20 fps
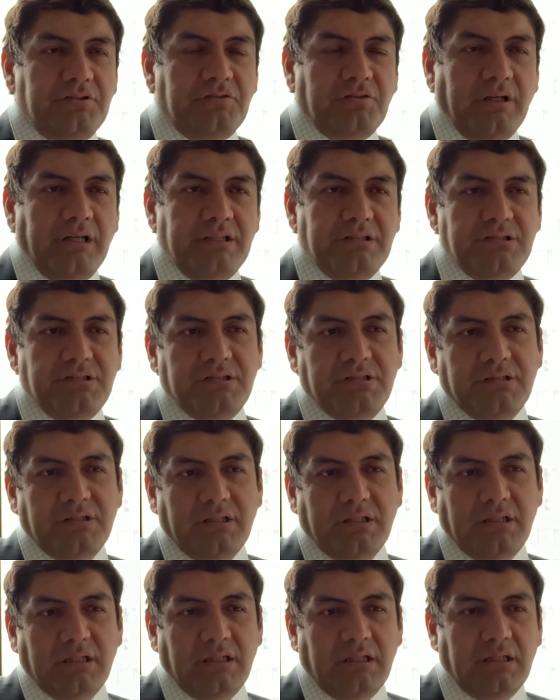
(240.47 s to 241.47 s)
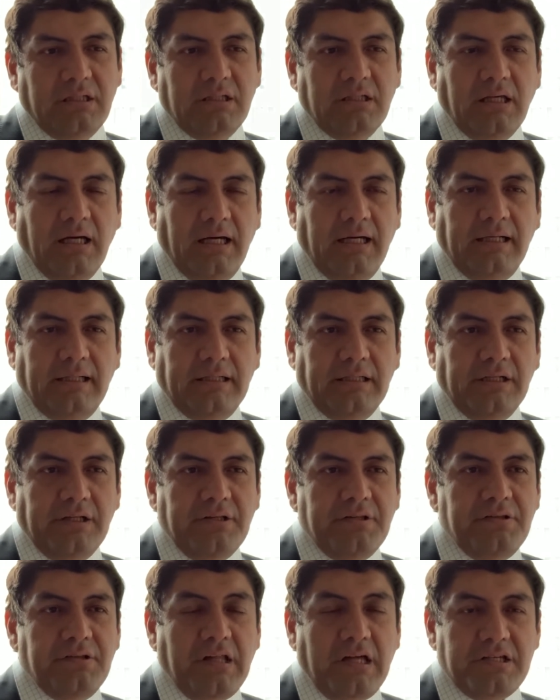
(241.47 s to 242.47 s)
trends, uh,
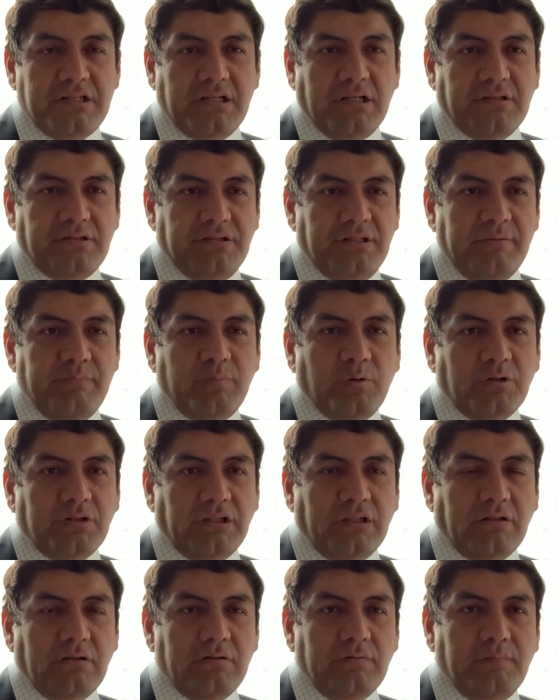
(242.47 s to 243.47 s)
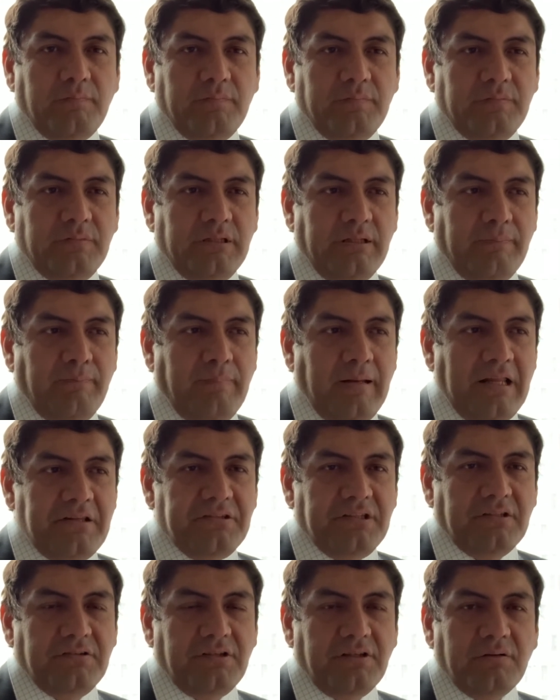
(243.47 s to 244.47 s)
such as the importance of the
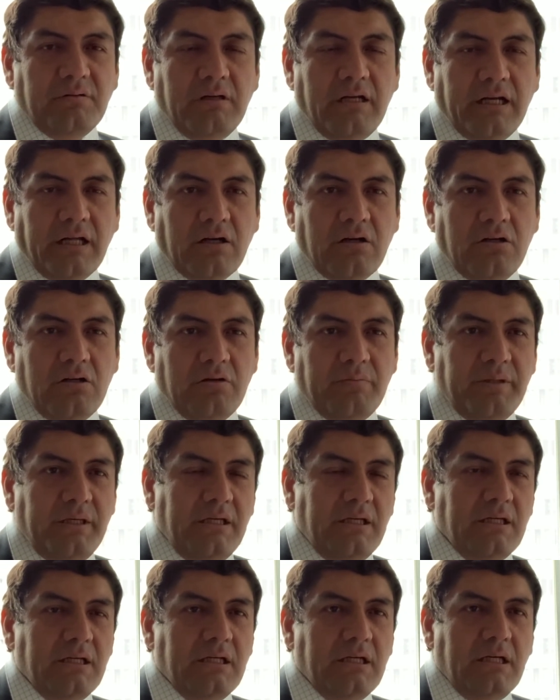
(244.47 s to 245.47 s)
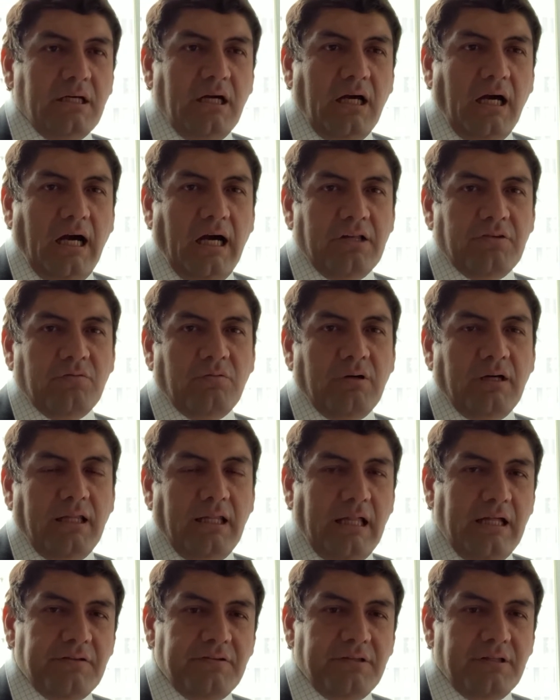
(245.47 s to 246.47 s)
plastic circular economy, as well
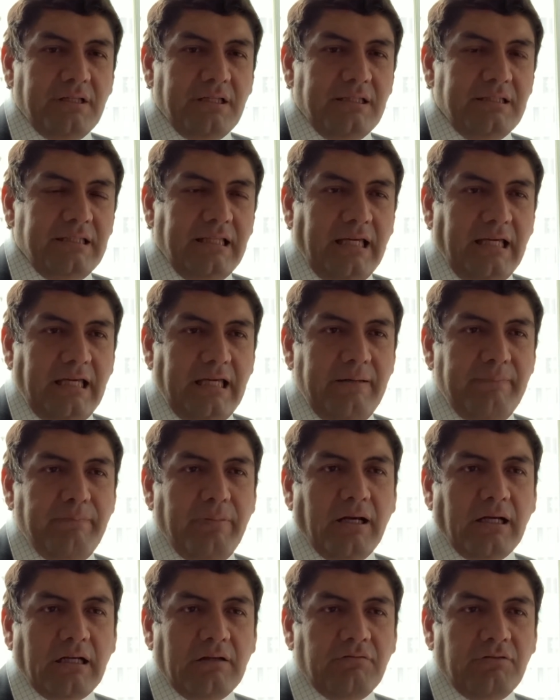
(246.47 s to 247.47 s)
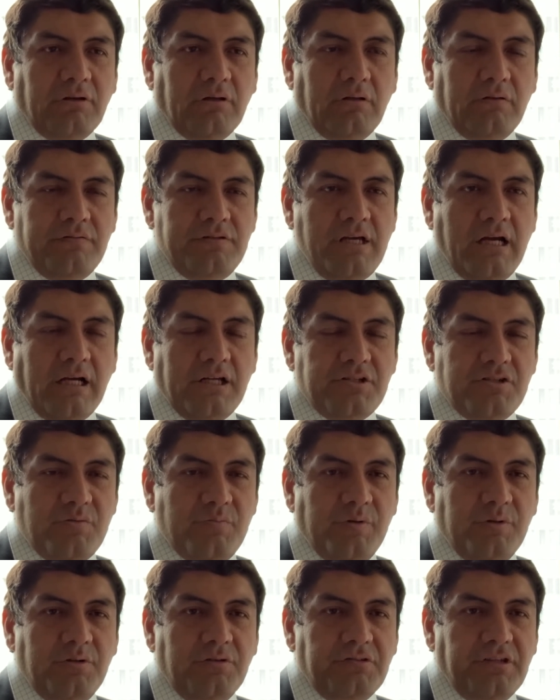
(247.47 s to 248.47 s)
as the impact and role of young
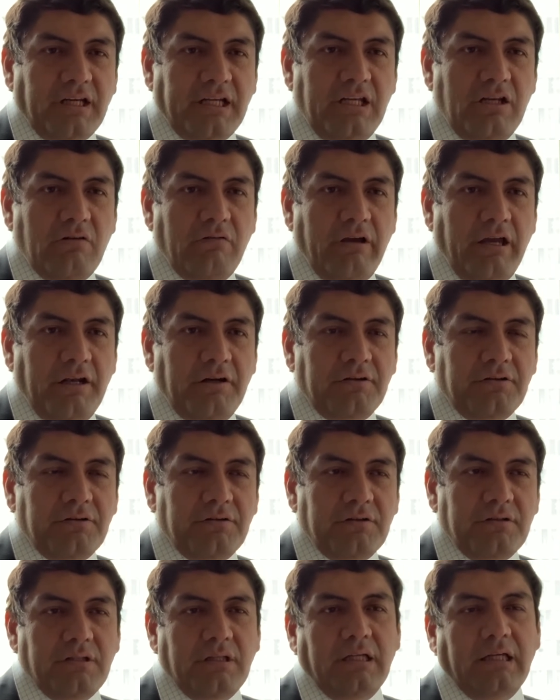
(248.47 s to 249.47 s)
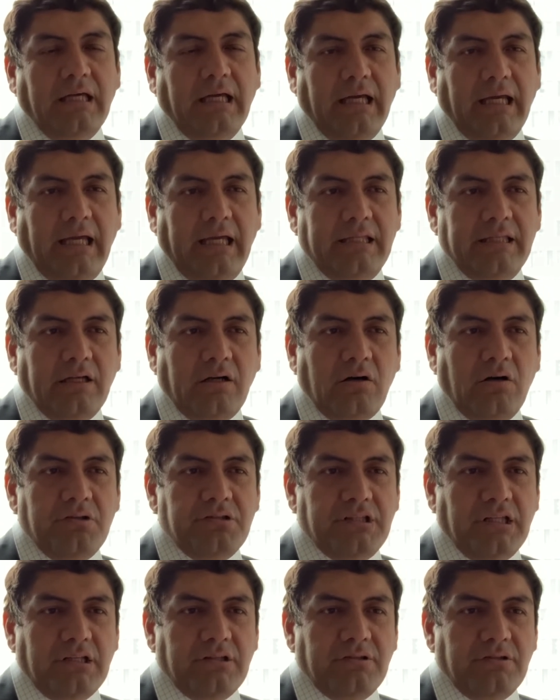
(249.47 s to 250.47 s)
entrepreneurs and innovators in the
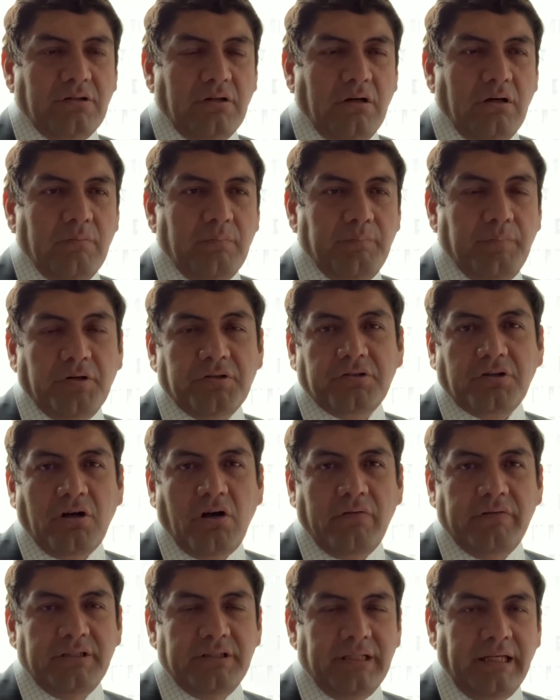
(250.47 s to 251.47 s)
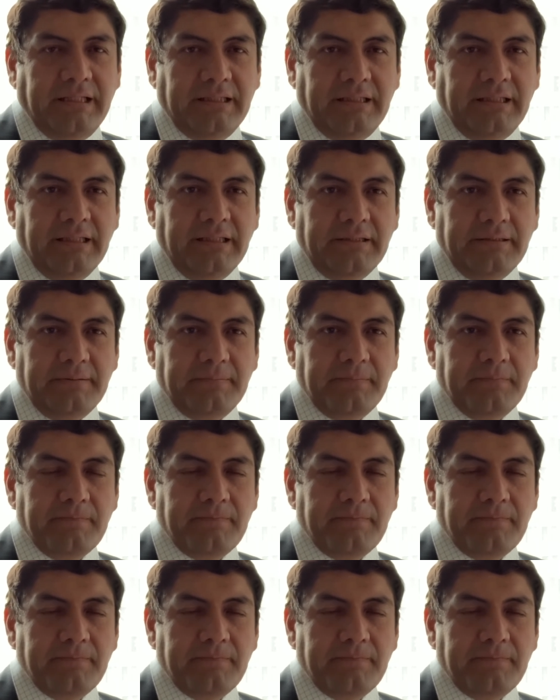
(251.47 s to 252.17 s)
context of COVID 19.